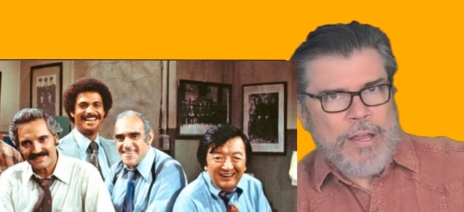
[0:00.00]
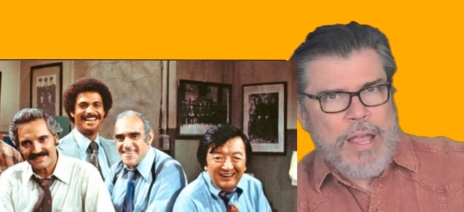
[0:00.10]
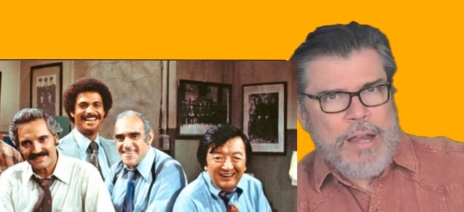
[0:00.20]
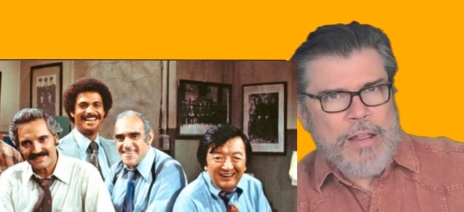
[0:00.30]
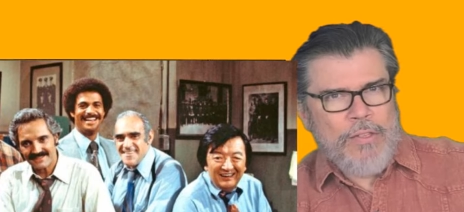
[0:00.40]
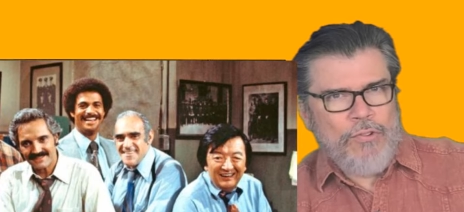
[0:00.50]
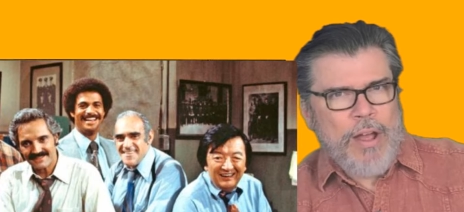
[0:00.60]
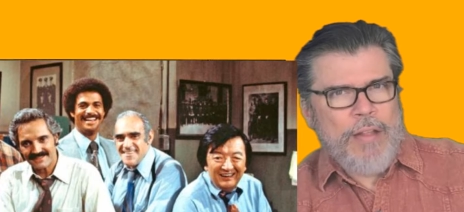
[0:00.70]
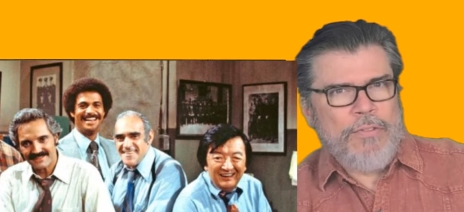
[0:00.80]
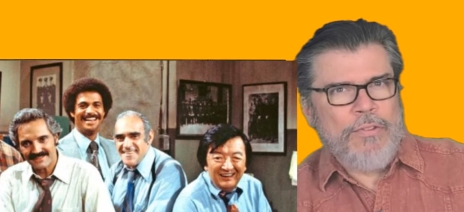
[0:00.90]
Speaker 1: getting the
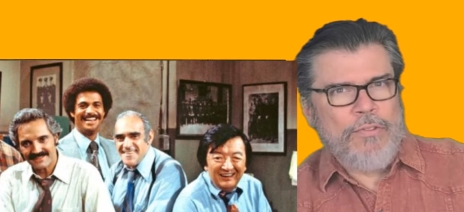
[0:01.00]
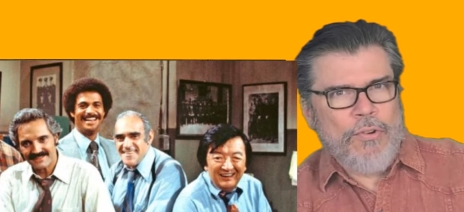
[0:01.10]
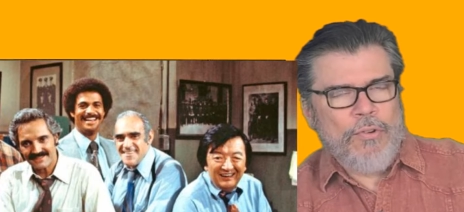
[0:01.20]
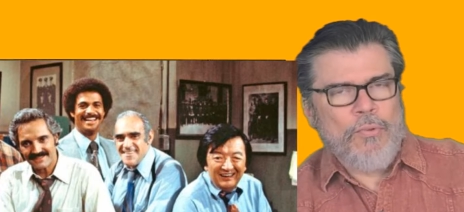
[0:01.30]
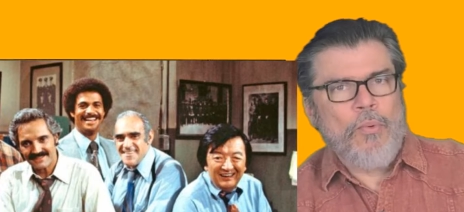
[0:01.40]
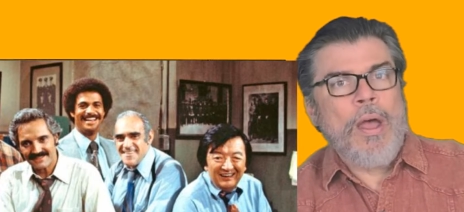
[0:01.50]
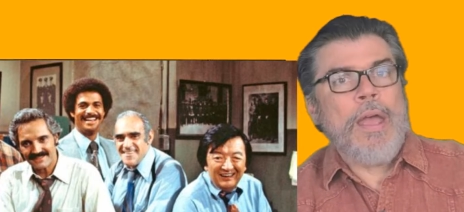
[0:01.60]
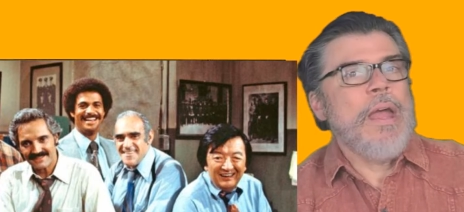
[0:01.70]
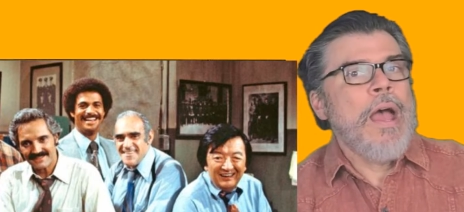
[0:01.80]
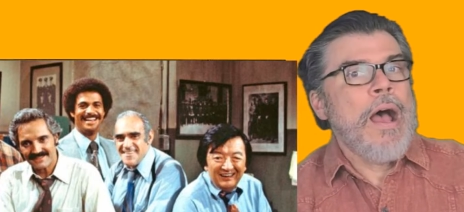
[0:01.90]
shots a certain
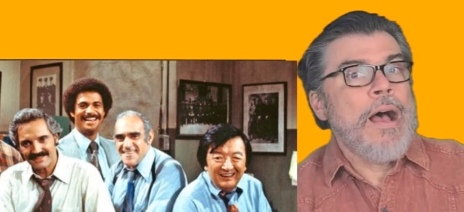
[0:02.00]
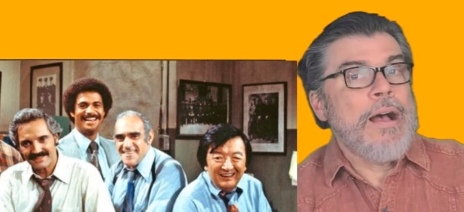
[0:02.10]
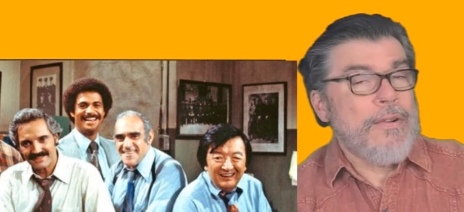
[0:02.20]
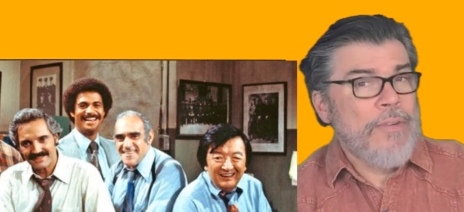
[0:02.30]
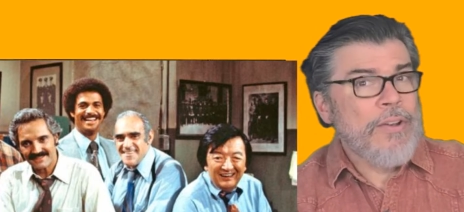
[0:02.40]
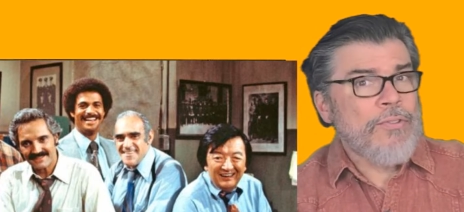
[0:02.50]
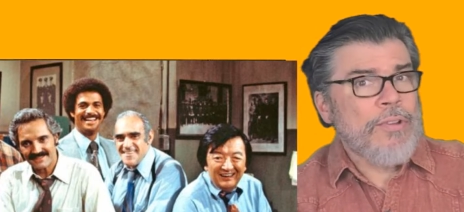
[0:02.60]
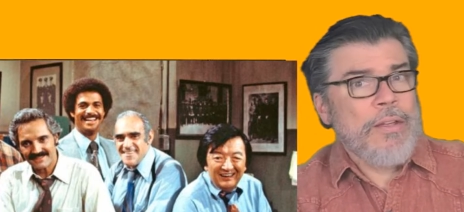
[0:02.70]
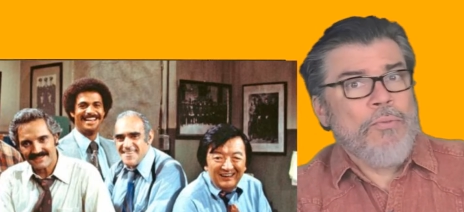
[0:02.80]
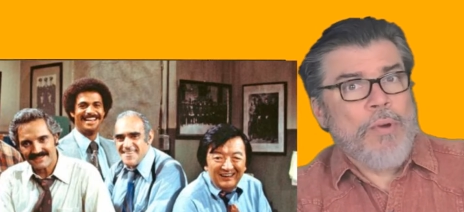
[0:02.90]
way.
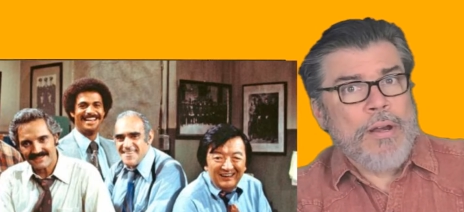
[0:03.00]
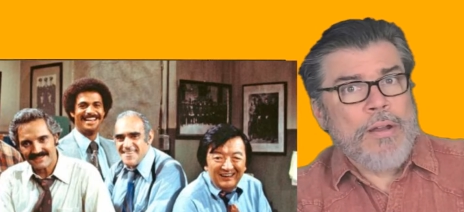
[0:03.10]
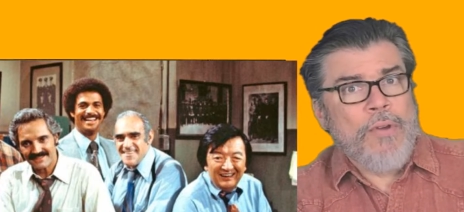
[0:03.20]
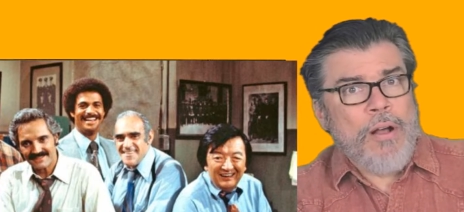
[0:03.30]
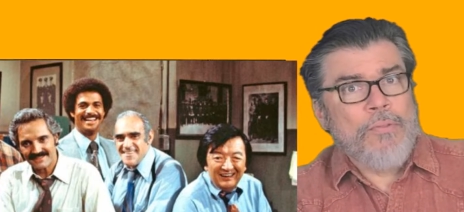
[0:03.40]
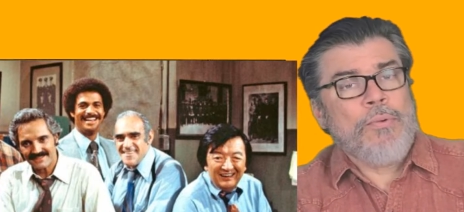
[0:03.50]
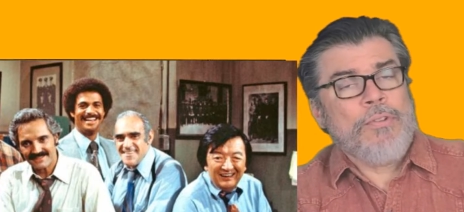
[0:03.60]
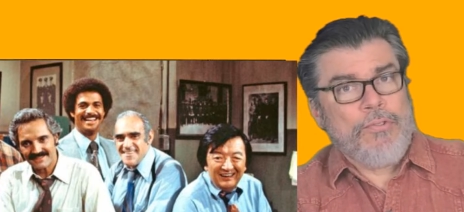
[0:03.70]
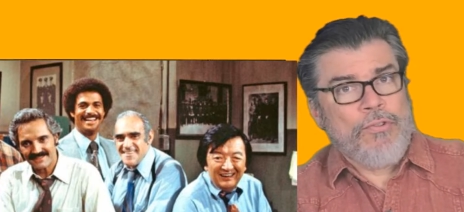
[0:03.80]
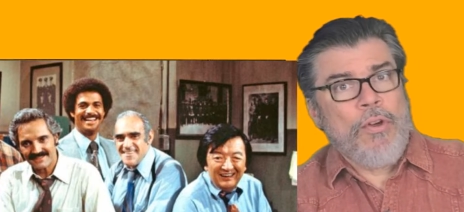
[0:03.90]
Eventually, what evolved
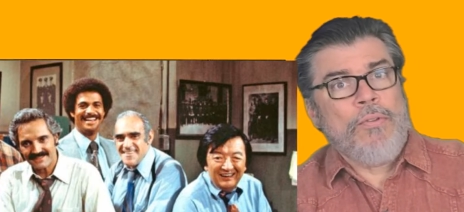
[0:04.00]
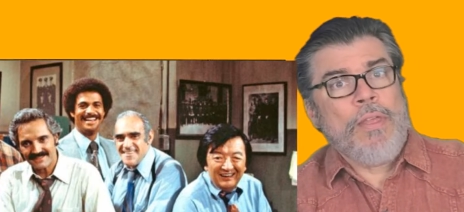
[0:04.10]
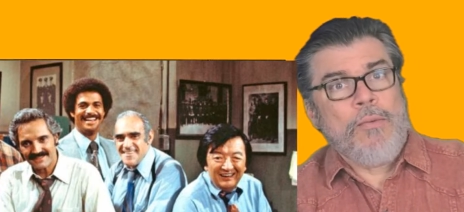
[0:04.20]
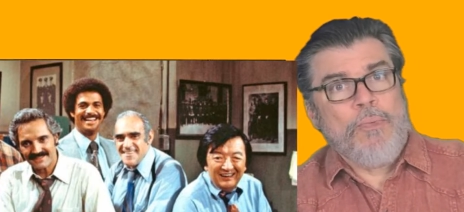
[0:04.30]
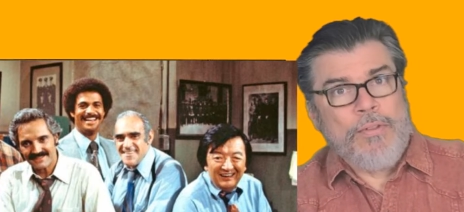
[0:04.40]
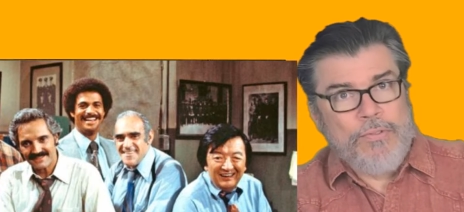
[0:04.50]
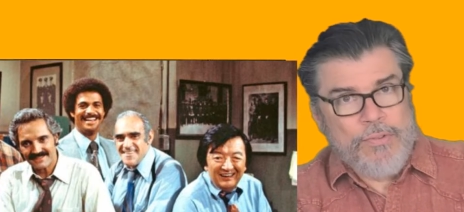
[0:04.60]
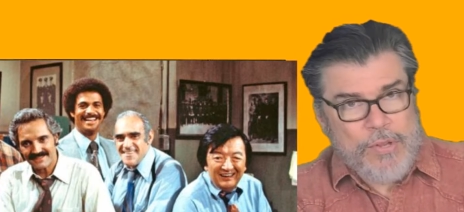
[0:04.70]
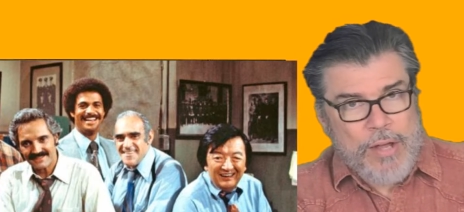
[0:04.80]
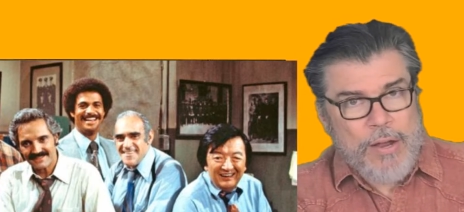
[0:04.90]
was a show that was
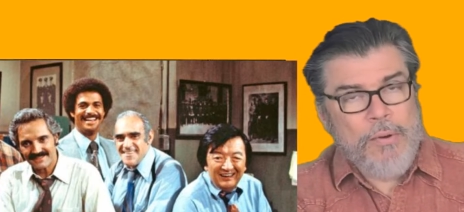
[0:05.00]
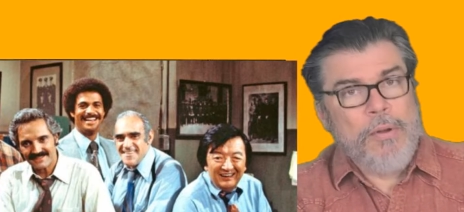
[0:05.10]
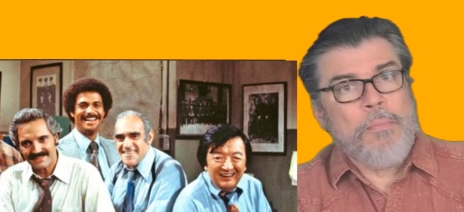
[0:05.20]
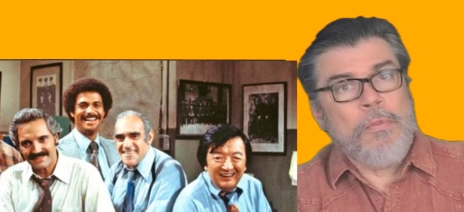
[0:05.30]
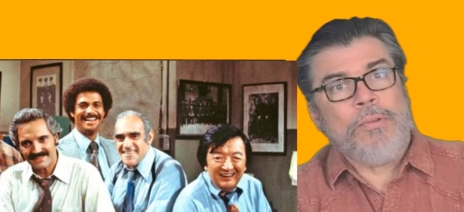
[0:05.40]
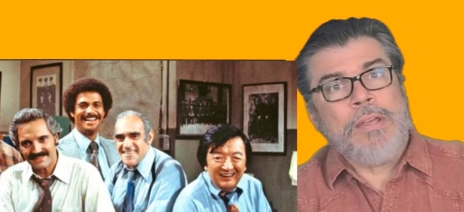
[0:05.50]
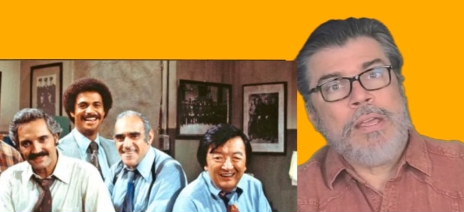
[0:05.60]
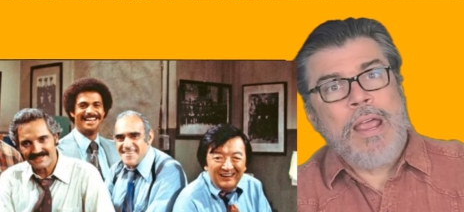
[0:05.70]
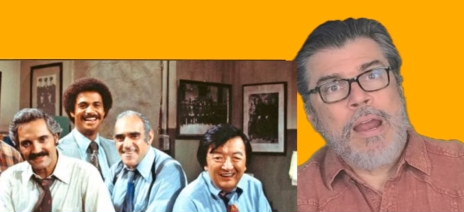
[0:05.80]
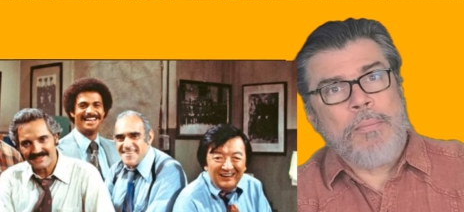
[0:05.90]
done
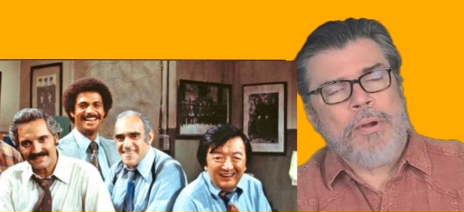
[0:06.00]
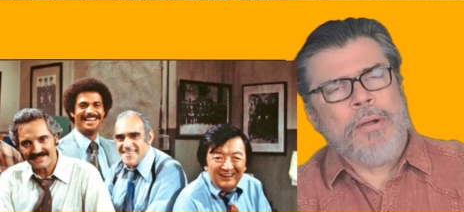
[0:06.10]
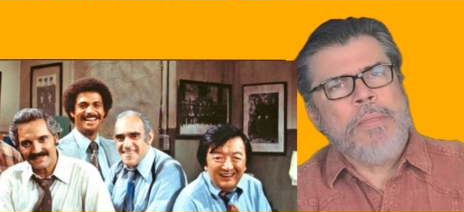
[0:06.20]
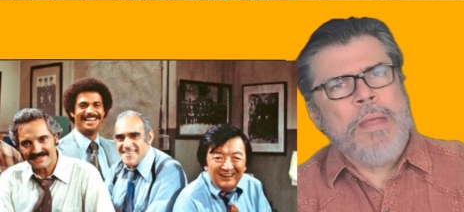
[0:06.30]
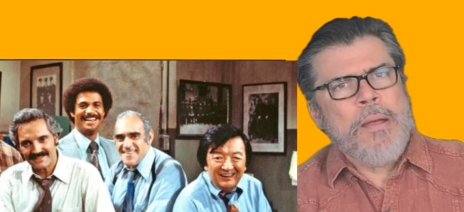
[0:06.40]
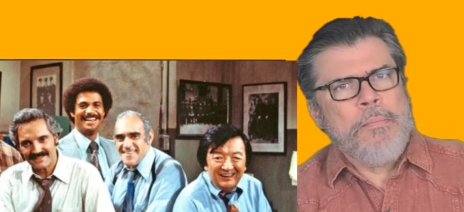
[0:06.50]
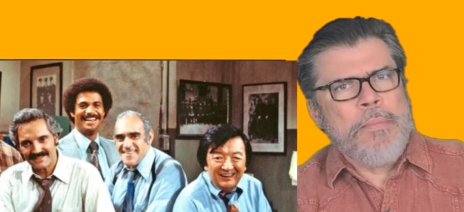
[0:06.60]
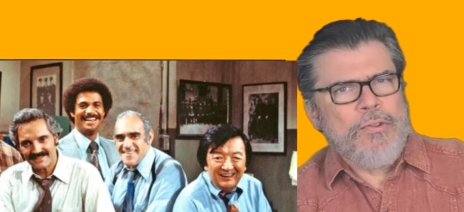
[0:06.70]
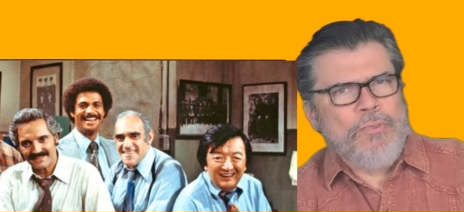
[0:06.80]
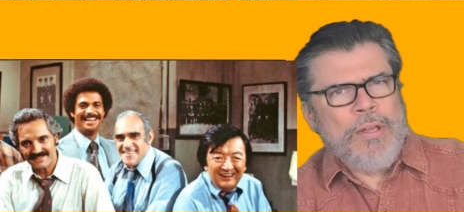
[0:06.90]
multi-camera,
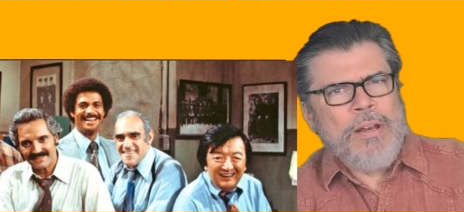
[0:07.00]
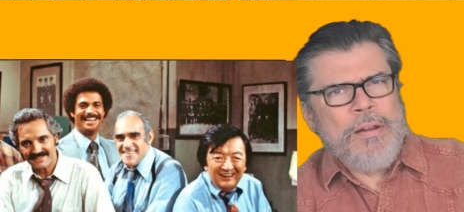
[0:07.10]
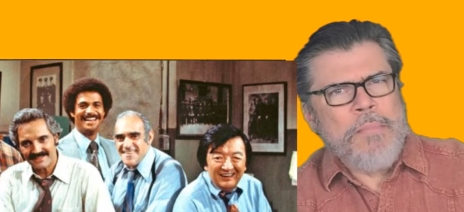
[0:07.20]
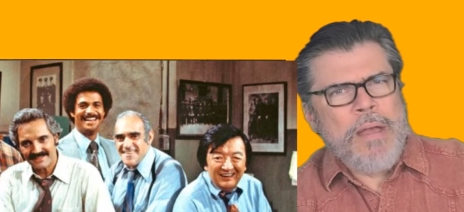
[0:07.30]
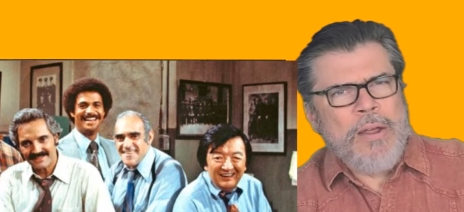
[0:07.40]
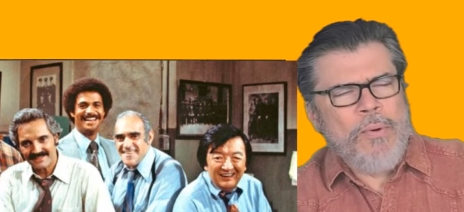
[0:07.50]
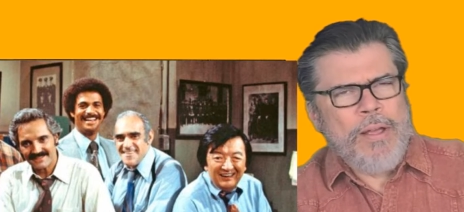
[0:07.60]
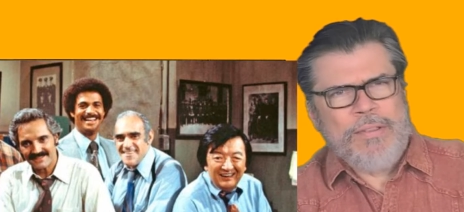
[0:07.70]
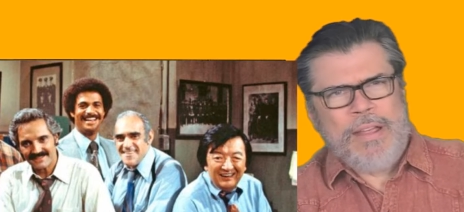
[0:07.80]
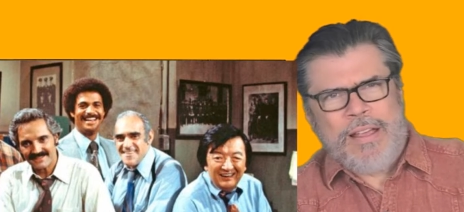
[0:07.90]
but treated many
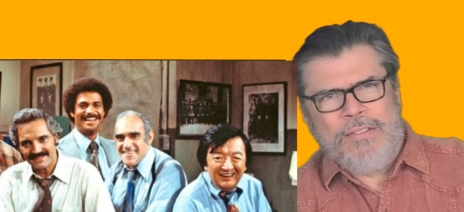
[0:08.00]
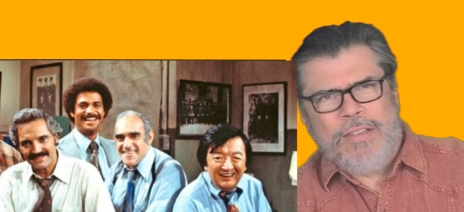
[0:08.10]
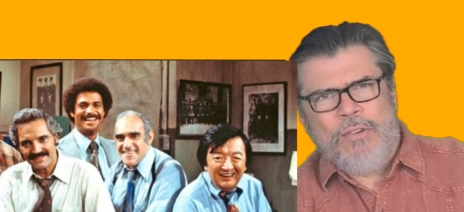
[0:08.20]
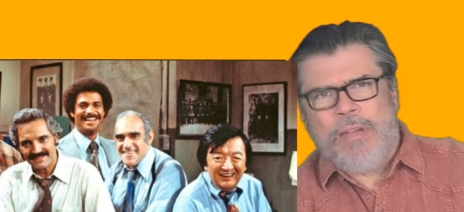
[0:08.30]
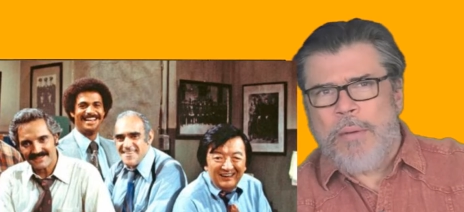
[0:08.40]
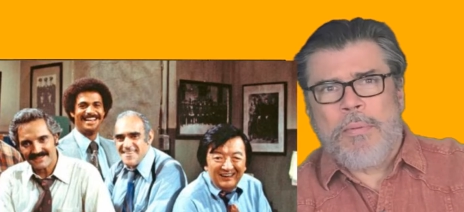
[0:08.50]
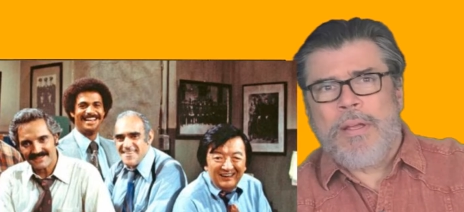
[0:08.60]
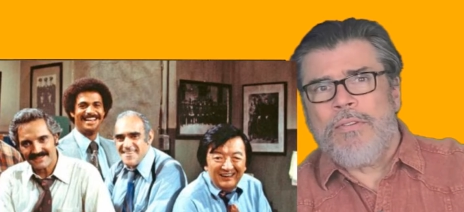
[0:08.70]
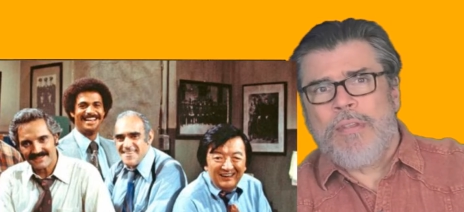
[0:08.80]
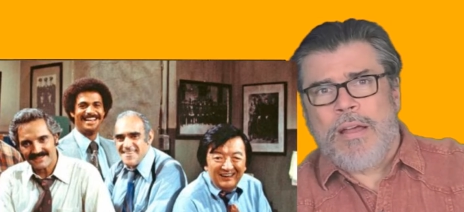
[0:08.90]
ways like a single camera, because